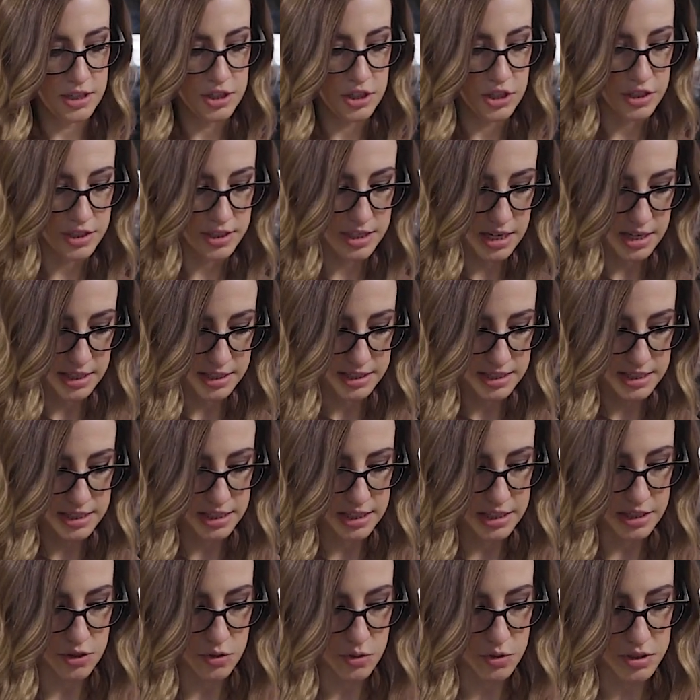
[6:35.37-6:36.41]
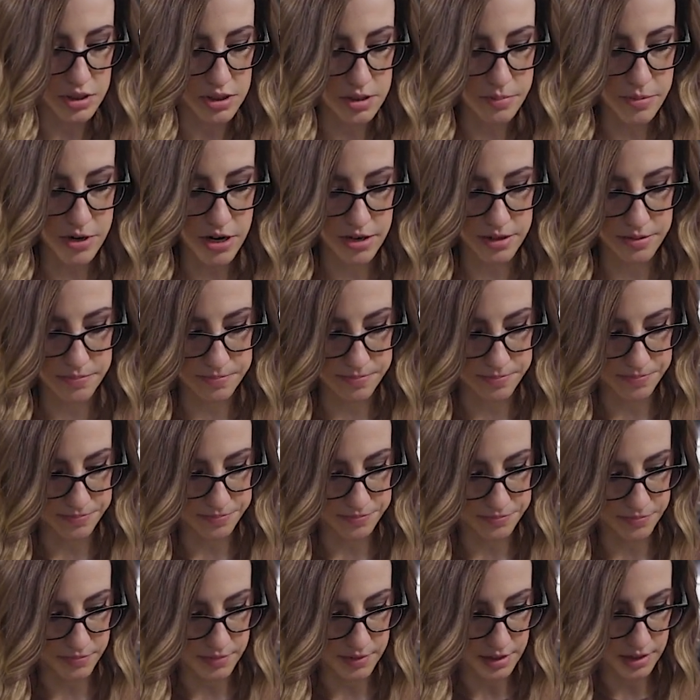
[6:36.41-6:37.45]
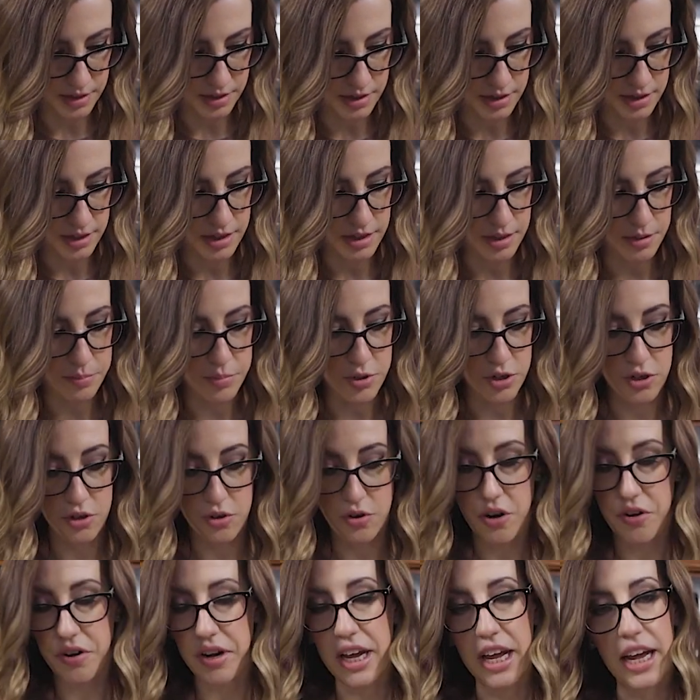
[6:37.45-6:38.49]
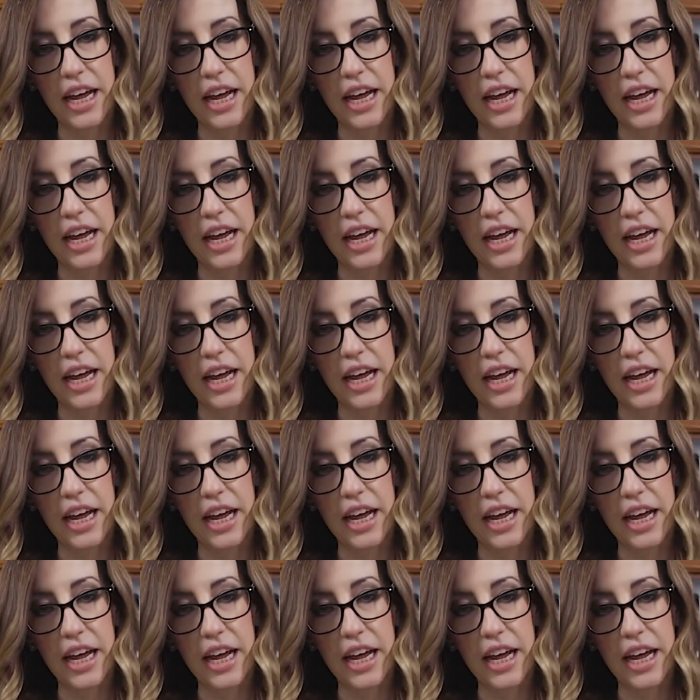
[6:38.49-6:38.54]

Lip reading: just kind of stick it towards the bottom, and put it around